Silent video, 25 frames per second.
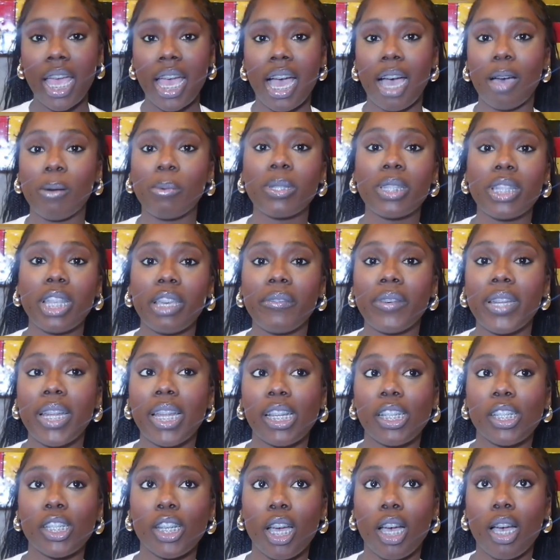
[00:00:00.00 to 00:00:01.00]
I was given
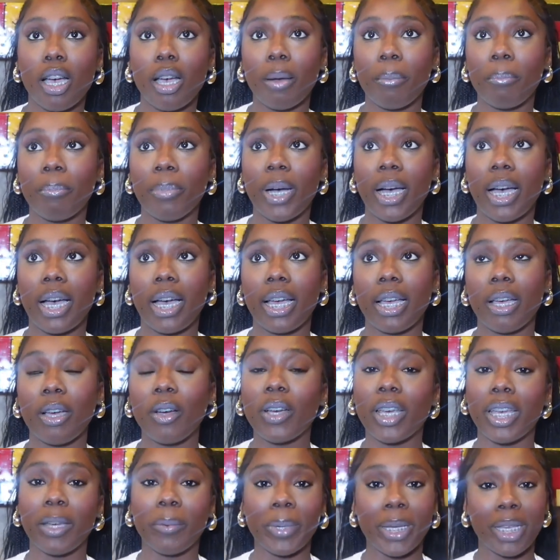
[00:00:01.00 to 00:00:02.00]
that job by,
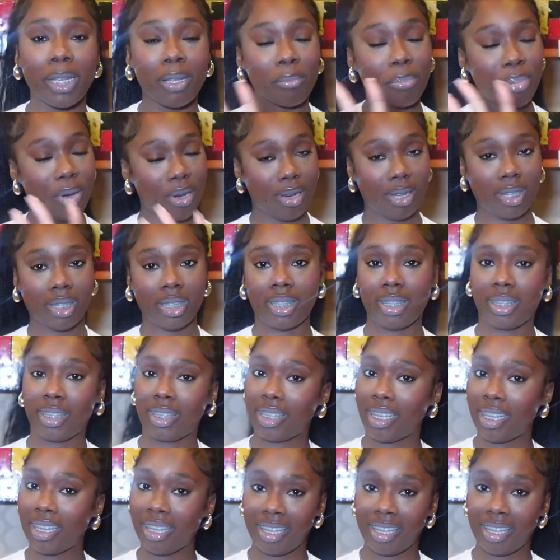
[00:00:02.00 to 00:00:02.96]
okay, wait, pause.